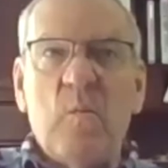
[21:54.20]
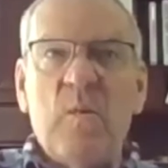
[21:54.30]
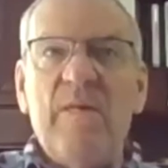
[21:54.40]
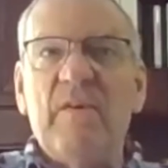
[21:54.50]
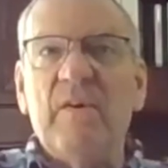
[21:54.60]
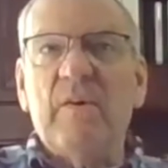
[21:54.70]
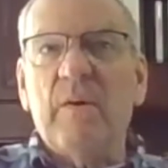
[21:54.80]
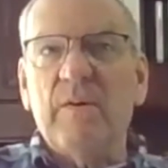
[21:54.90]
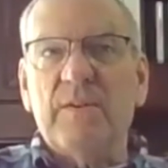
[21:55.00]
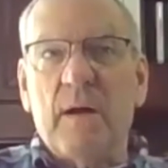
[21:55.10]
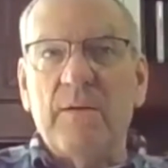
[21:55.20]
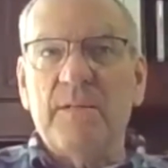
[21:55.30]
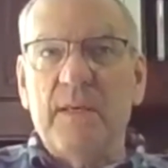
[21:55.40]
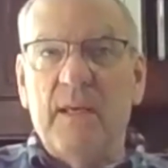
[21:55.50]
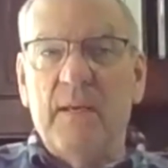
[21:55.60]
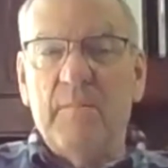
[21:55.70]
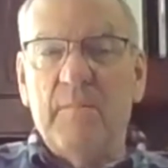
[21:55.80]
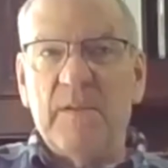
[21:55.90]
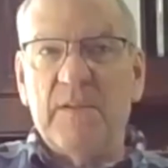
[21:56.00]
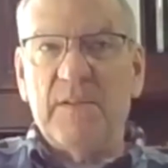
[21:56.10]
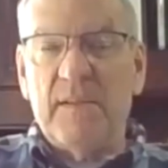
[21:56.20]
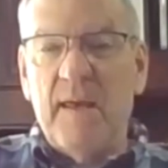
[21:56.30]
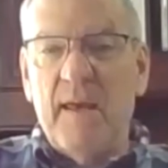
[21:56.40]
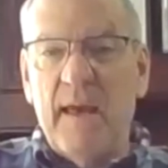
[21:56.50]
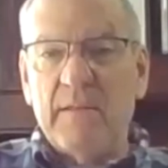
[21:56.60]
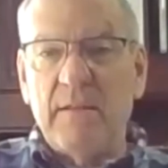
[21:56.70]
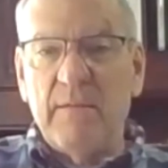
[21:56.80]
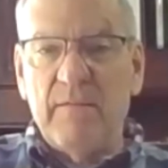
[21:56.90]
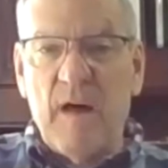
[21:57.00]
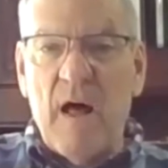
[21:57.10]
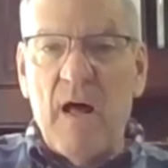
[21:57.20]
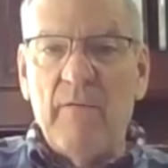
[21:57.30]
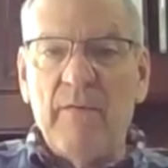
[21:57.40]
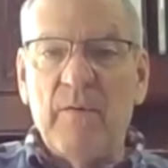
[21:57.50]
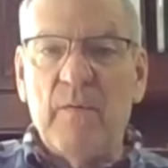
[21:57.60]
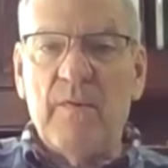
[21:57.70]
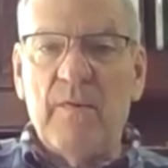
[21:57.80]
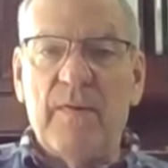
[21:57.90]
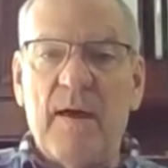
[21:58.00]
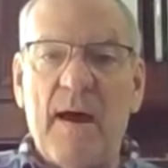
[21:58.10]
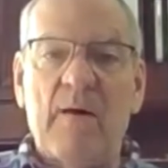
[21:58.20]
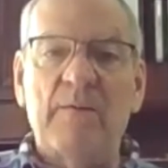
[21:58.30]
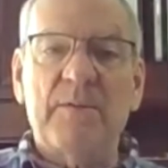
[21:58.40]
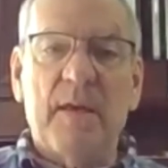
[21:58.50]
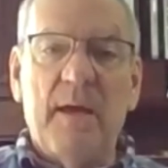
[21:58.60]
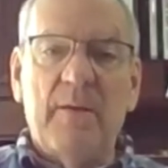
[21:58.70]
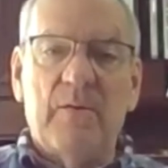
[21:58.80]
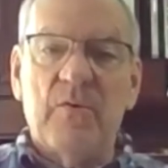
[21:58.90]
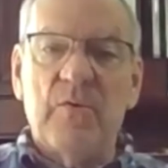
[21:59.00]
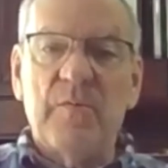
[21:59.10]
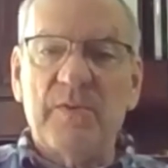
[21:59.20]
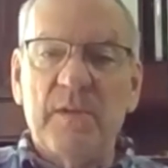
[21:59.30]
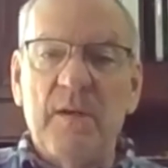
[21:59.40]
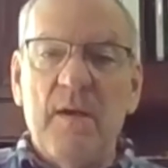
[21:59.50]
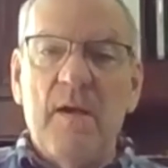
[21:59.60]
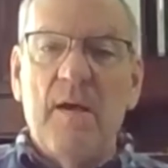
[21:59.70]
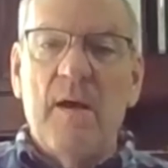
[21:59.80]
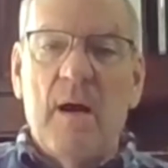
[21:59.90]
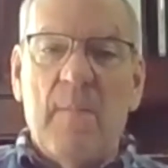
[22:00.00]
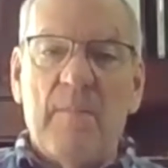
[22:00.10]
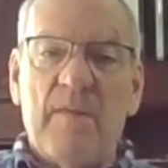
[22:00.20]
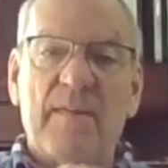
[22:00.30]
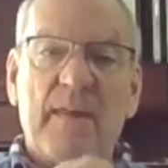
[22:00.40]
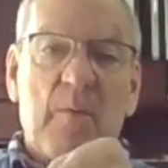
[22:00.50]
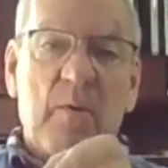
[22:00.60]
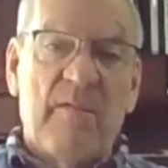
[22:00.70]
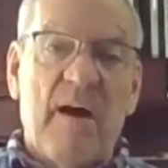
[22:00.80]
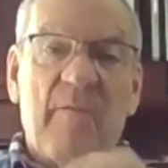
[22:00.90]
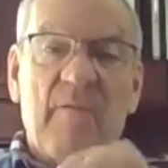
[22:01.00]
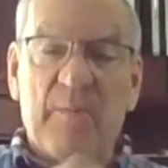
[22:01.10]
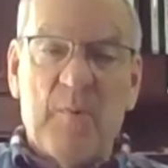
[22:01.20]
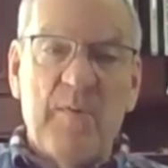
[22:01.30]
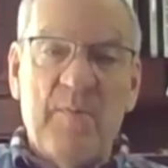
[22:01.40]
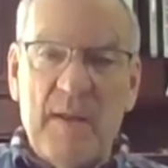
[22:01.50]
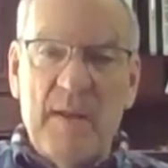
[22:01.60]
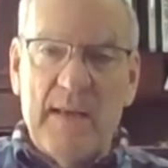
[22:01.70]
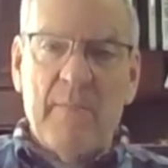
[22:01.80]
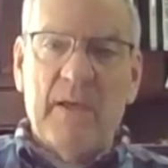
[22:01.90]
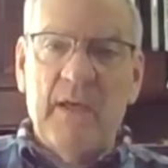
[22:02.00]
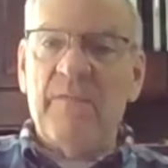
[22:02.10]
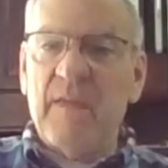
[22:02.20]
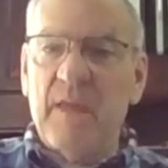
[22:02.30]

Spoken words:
we've encouraged our team to stay as involved with the outside groups that they were involved with pre-pandemic, if they